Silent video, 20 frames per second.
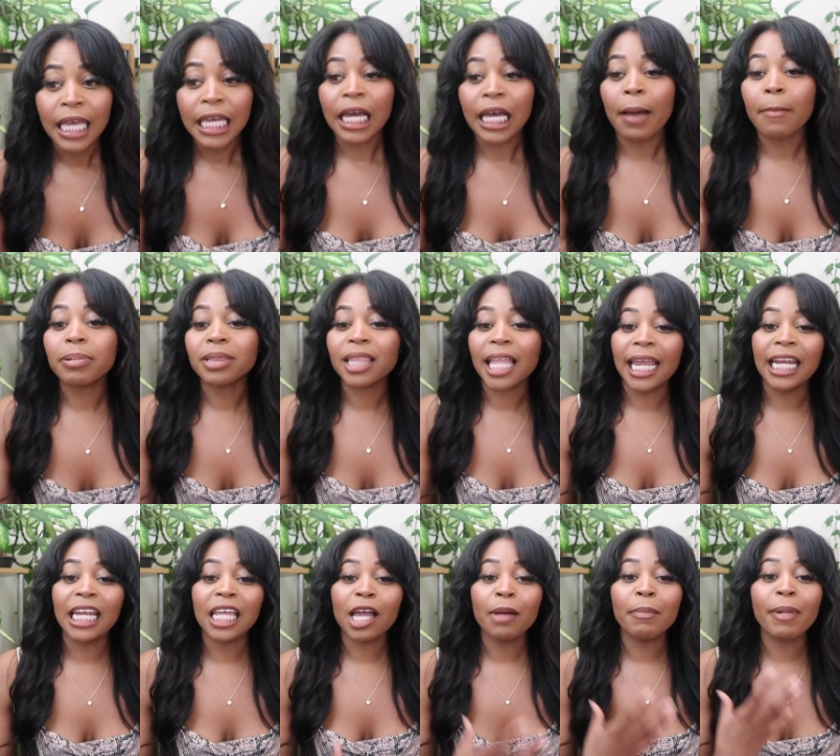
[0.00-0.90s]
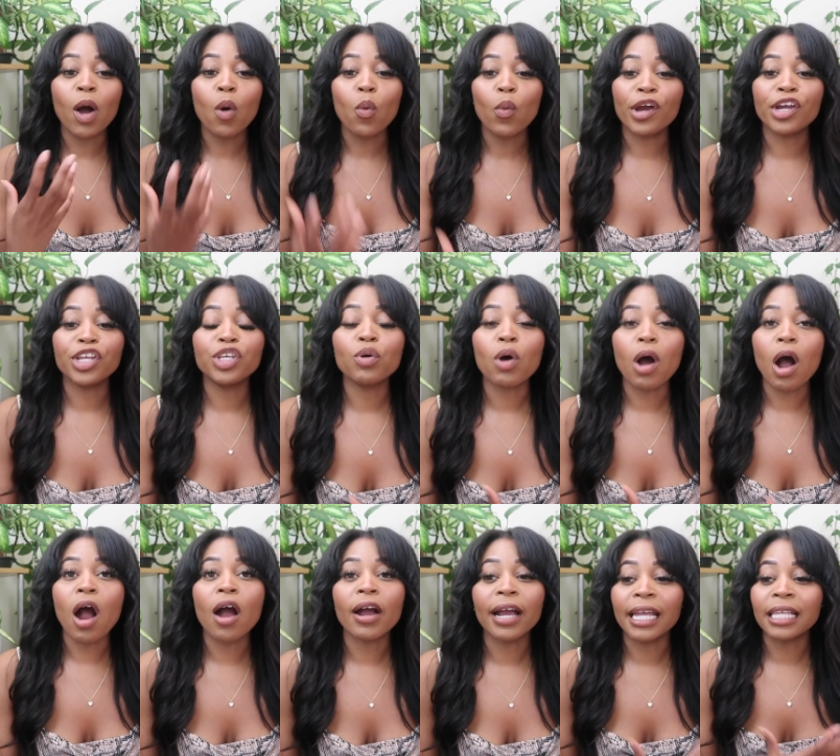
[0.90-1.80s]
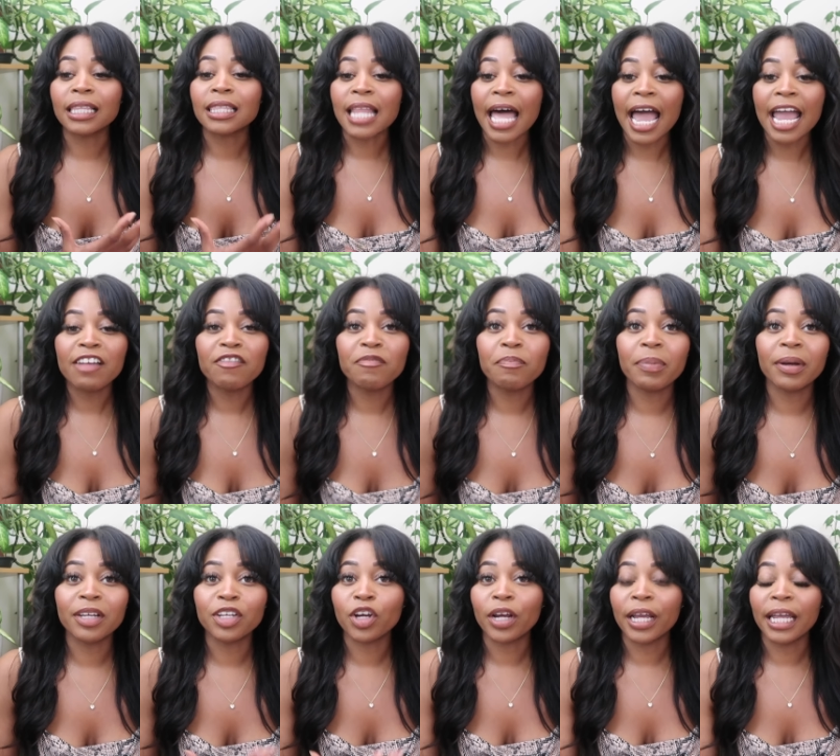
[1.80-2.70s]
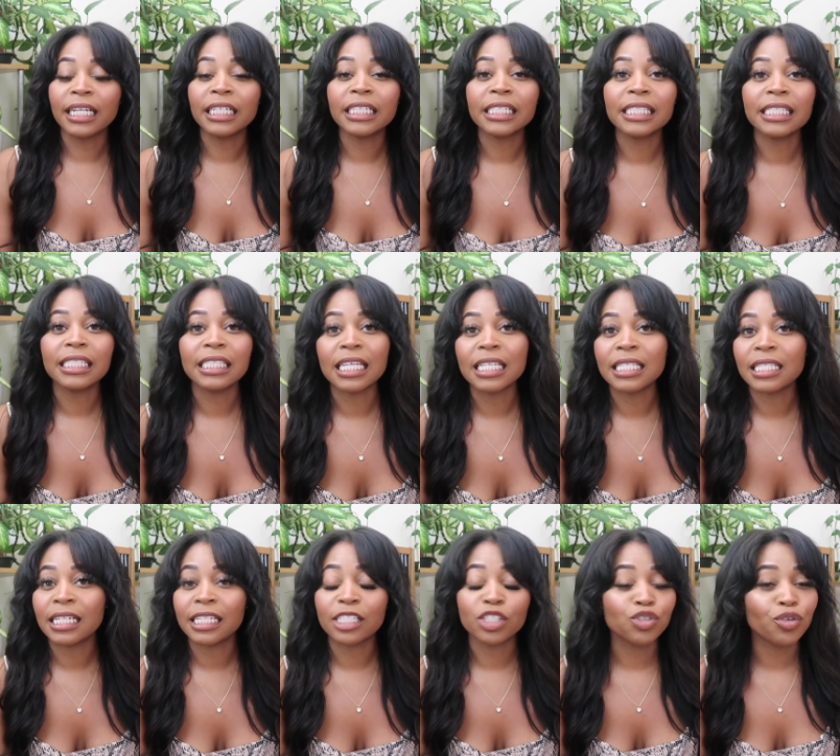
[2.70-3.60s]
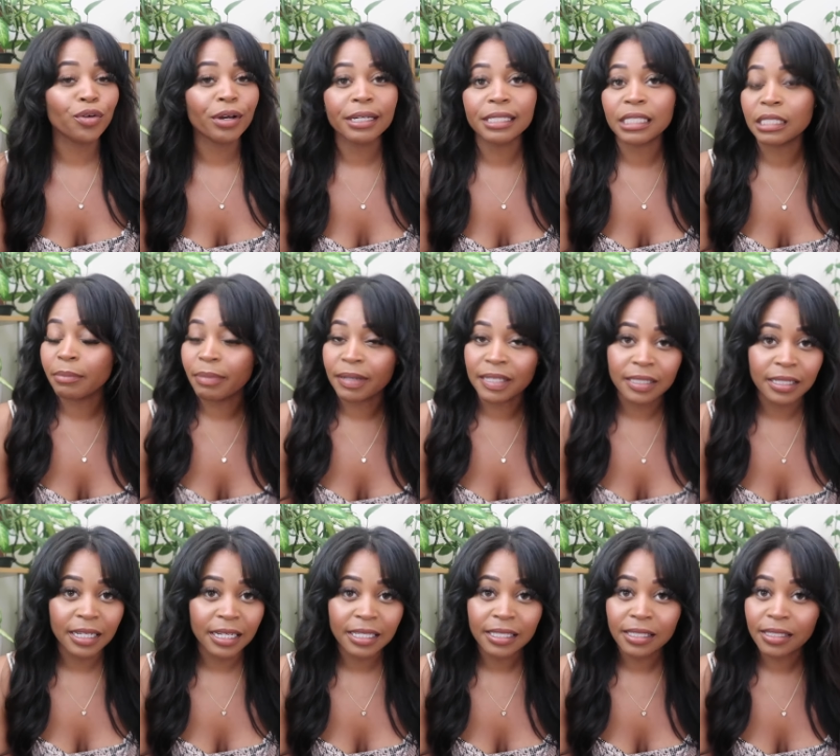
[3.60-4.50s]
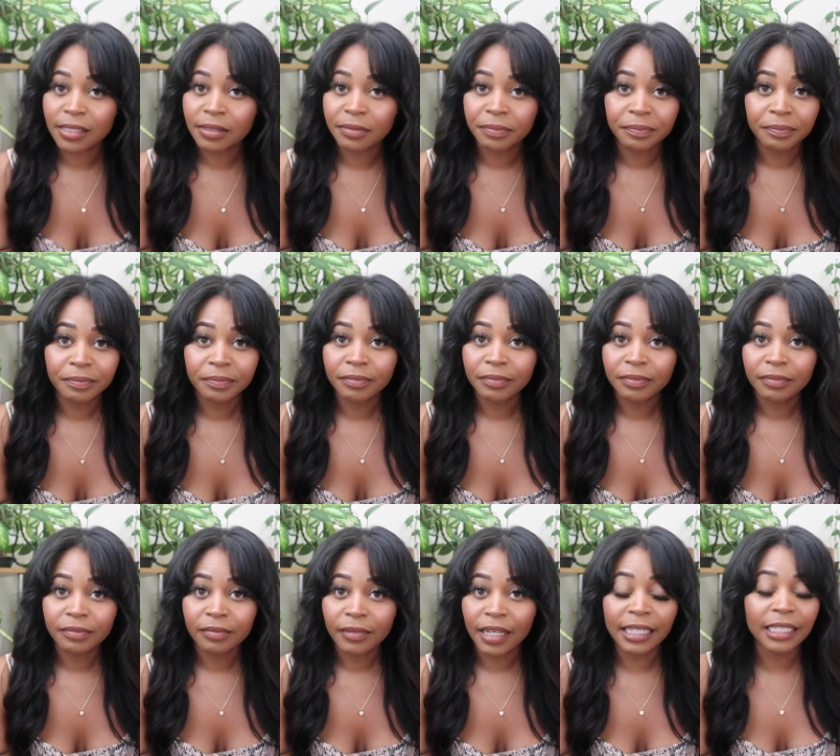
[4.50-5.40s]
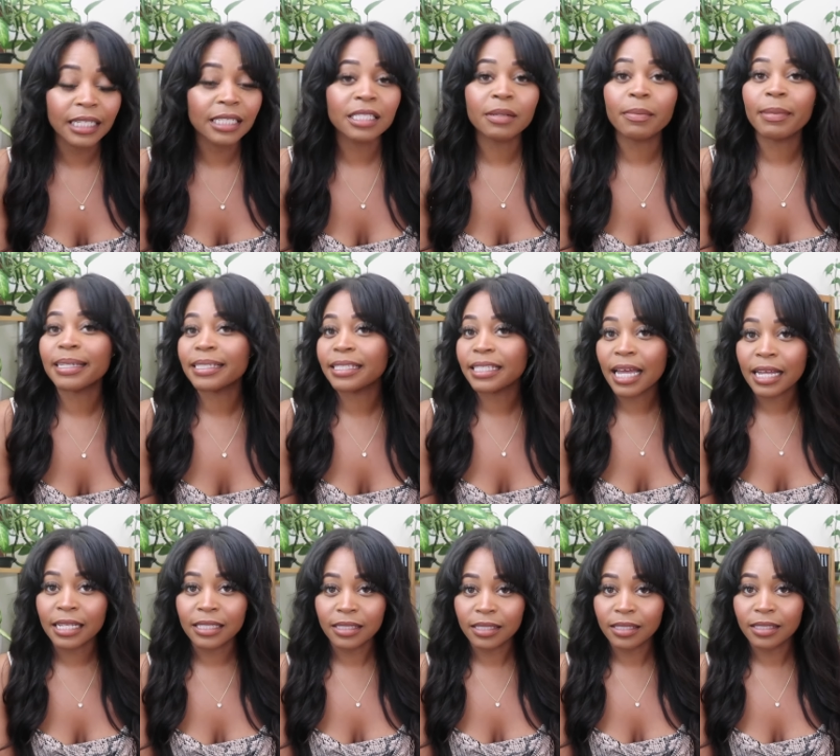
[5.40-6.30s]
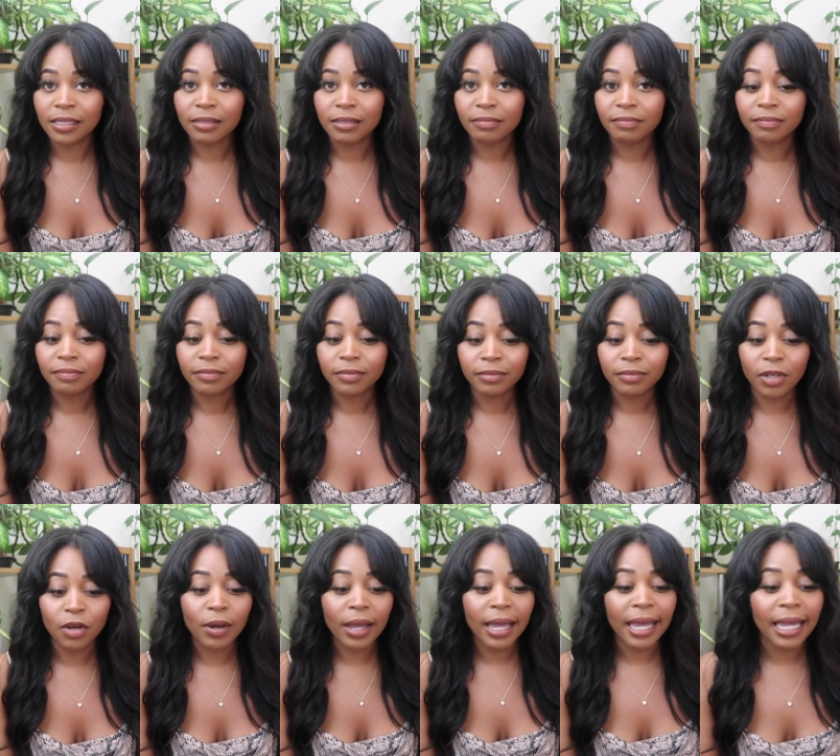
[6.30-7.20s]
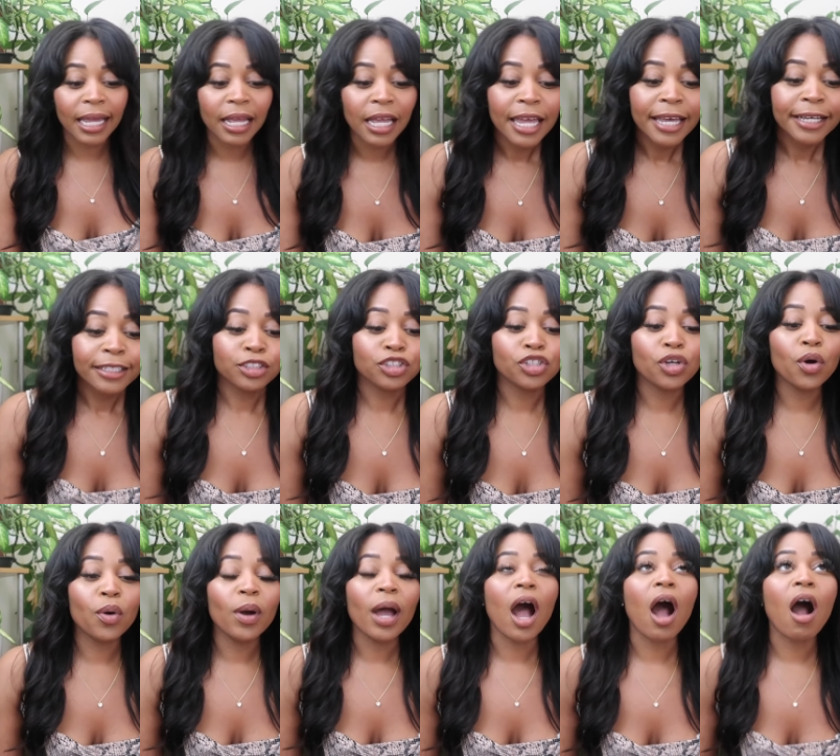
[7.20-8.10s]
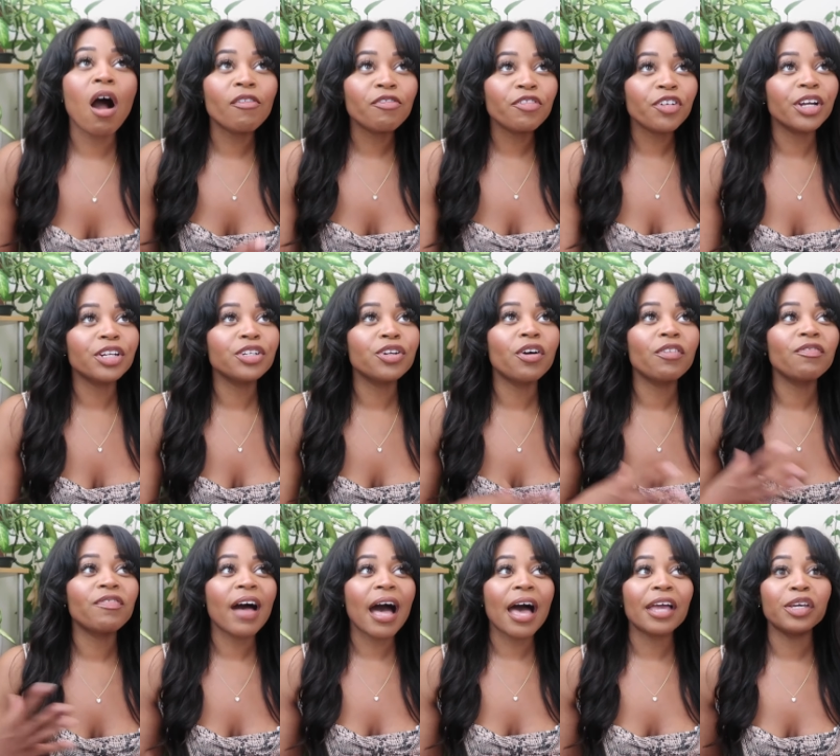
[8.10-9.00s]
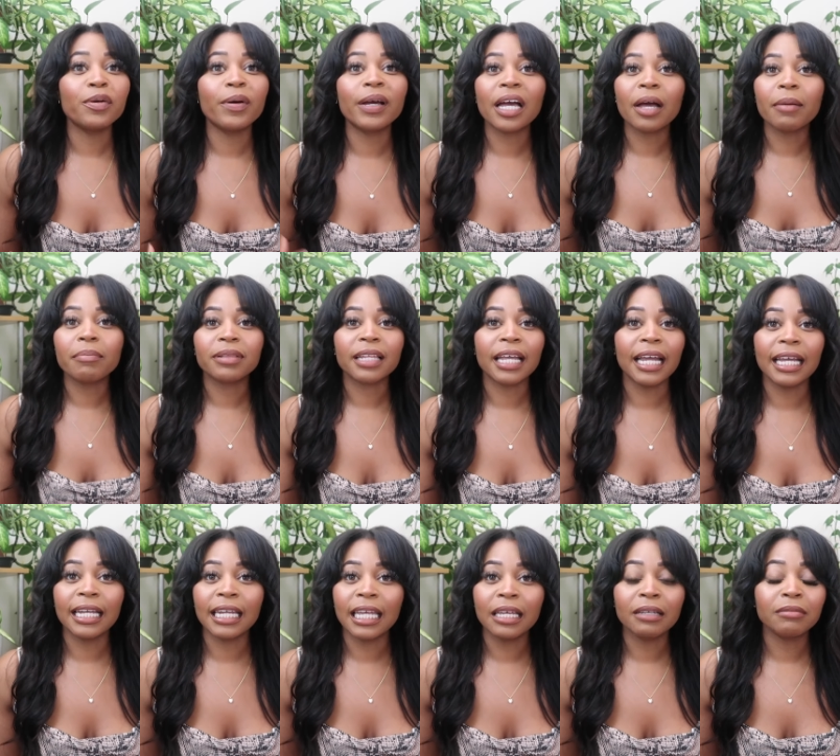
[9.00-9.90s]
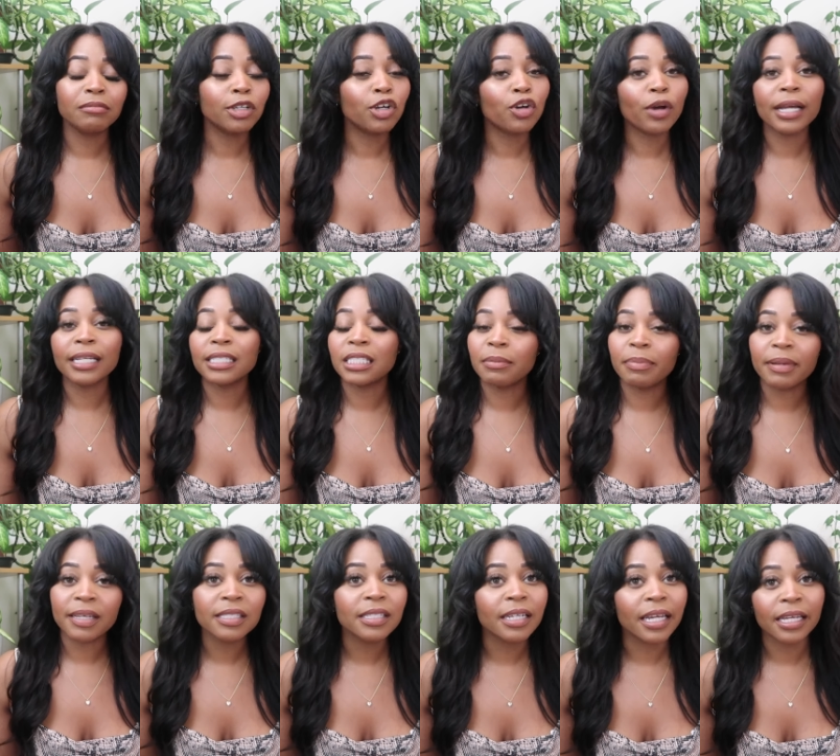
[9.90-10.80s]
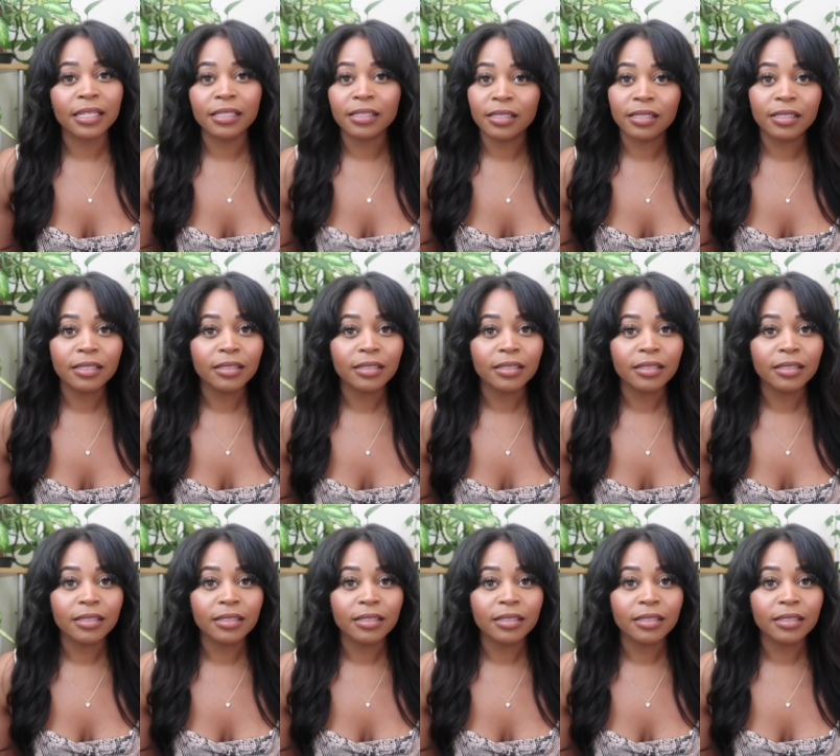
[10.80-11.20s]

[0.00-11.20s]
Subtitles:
Complaining about where you are in life but you're inconsistent is crazy business. It doesn't make sense. Okay? So offering no value and complaining, crazy business.